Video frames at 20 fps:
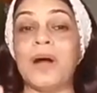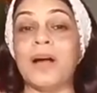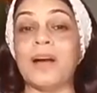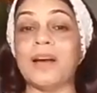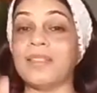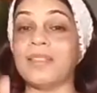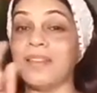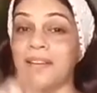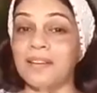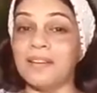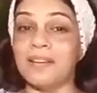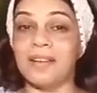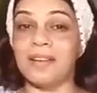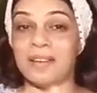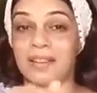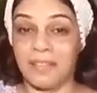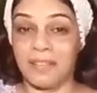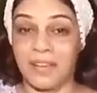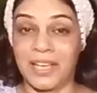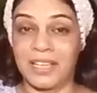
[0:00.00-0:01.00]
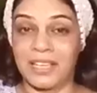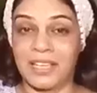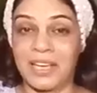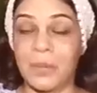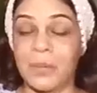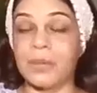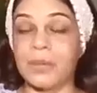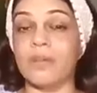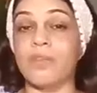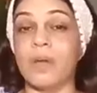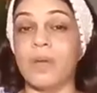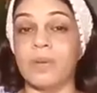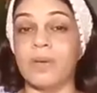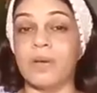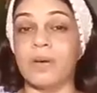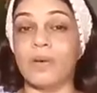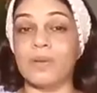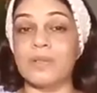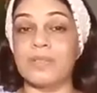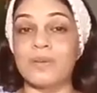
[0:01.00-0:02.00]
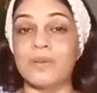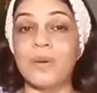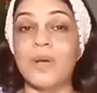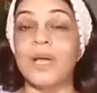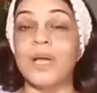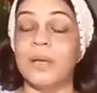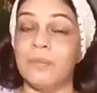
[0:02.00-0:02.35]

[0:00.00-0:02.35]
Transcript: are there right now in the webinar also,